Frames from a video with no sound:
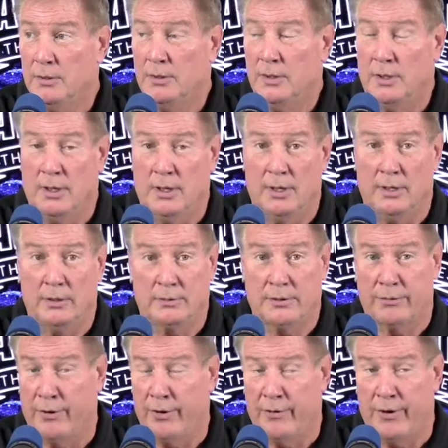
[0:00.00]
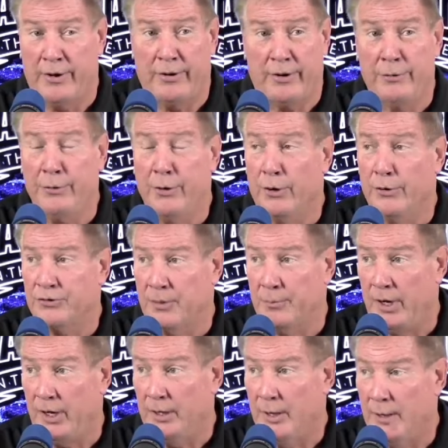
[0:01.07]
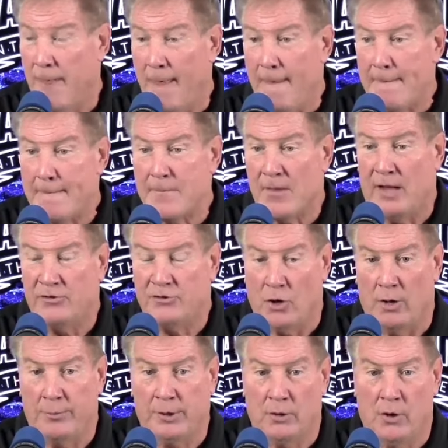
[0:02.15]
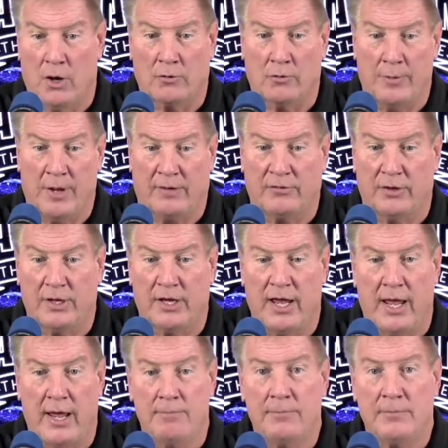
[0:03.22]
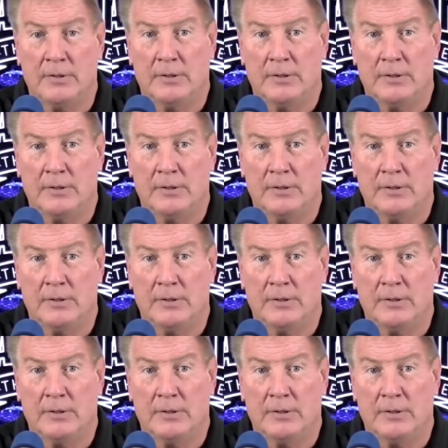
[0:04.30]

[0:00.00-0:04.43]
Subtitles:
career-ending. Who knows? I mean, I saw him in the locker room after the game.